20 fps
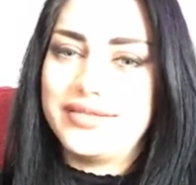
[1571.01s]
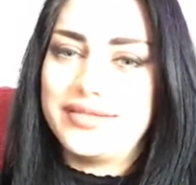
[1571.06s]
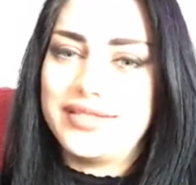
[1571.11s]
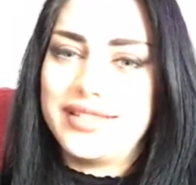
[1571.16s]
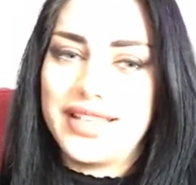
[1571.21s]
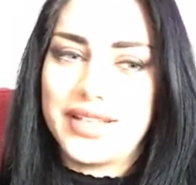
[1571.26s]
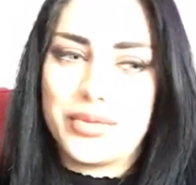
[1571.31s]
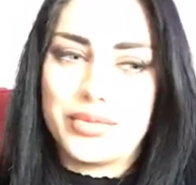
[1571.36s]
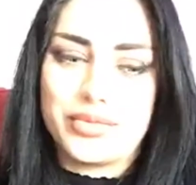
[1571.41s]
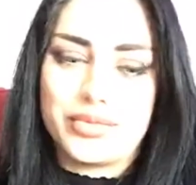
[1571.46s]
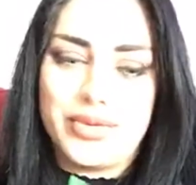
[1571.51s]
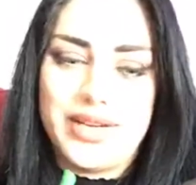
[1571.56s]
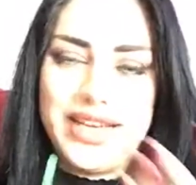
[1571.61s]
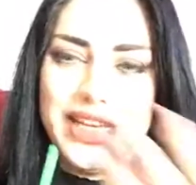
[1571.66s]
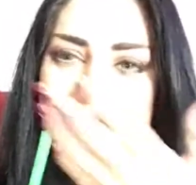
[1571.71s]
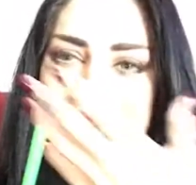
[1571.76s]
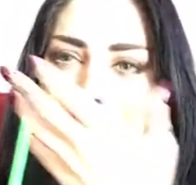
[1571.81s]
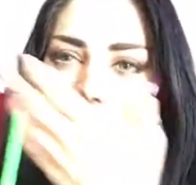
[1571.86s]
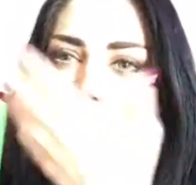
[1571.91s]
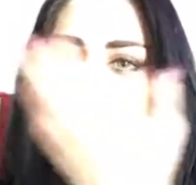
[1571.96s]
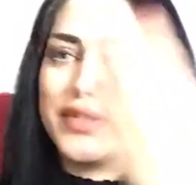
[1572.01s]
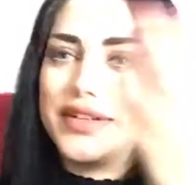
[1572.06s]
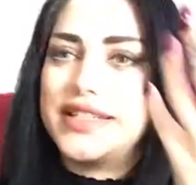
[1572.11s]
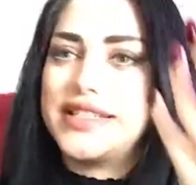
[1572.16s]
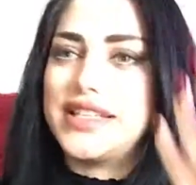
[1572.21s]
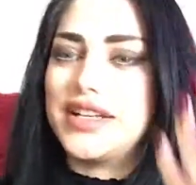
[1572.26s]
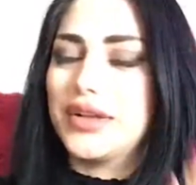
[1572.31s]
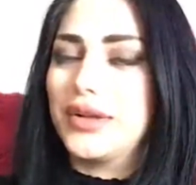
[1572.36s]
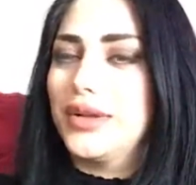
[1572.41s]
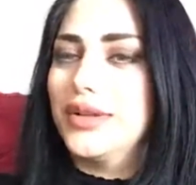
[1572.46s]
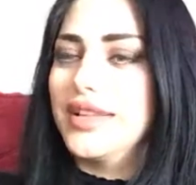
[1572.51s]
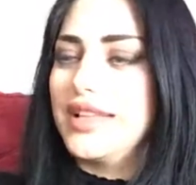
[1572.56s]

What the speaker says: like reading every single